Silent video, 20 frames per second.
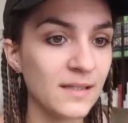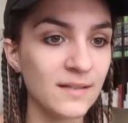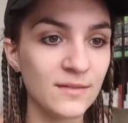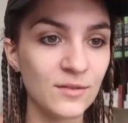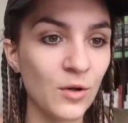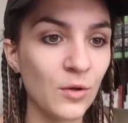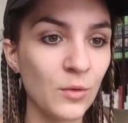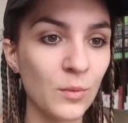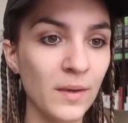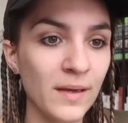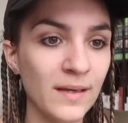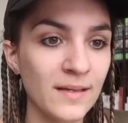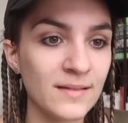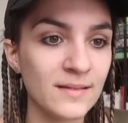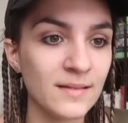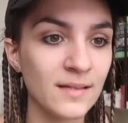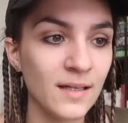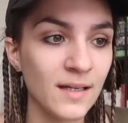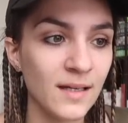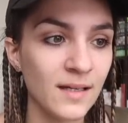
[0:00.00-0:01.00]
He's
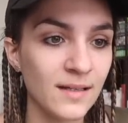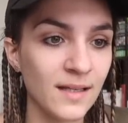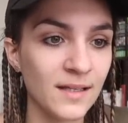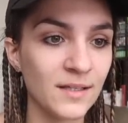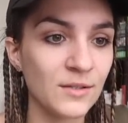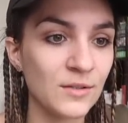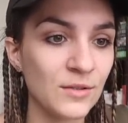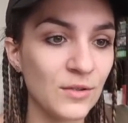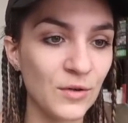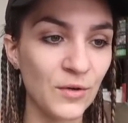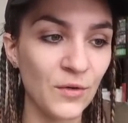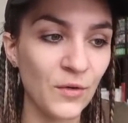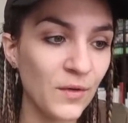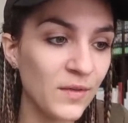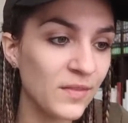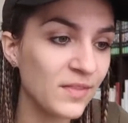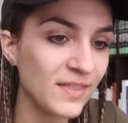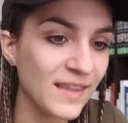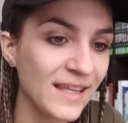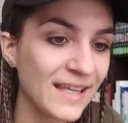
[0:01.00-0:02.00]
always, like, you
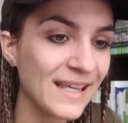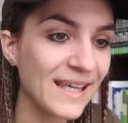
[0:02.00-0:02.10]
know,